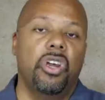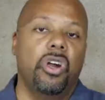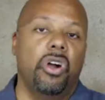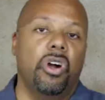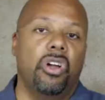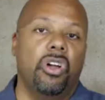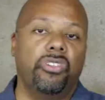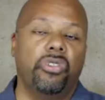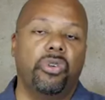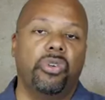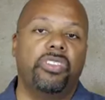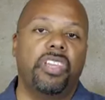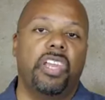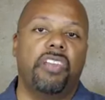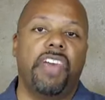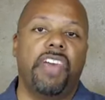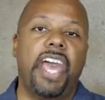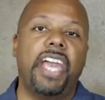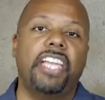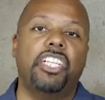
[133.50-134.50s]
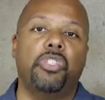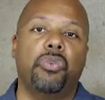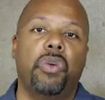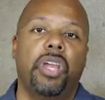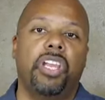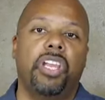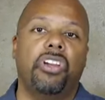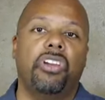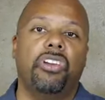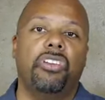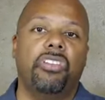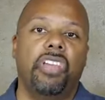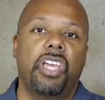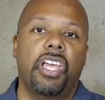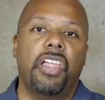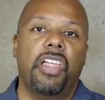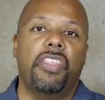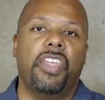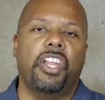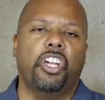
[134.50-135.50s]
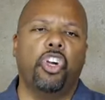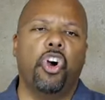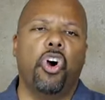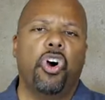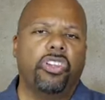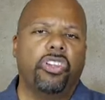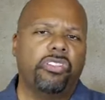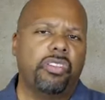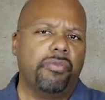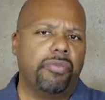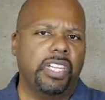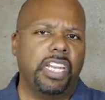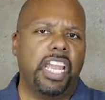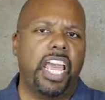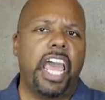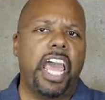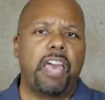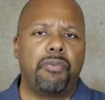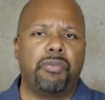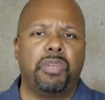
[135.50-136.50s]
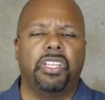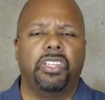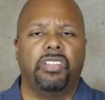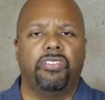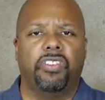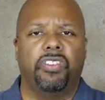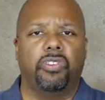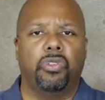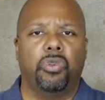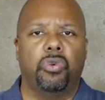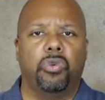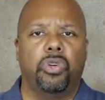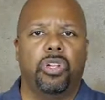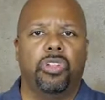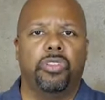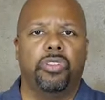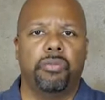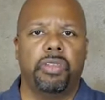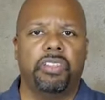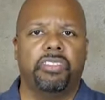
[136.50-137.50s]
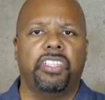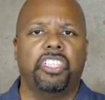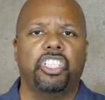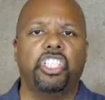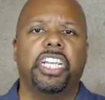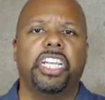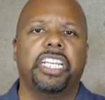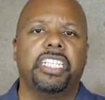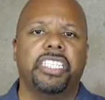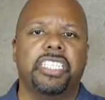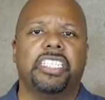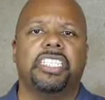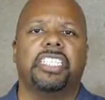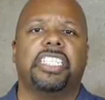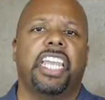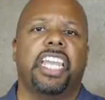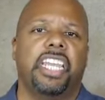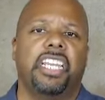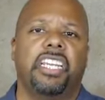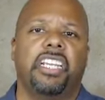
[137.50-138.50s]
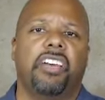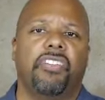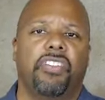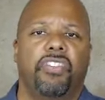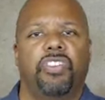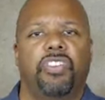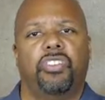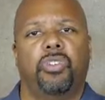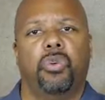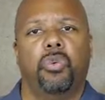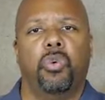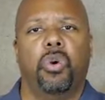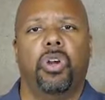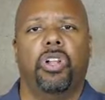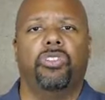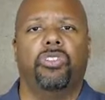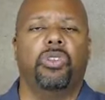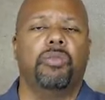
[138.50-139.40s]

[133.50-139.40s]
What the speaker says: Also a set of actuators that cause something to happen in the physical world, that basically change the state of the physical world.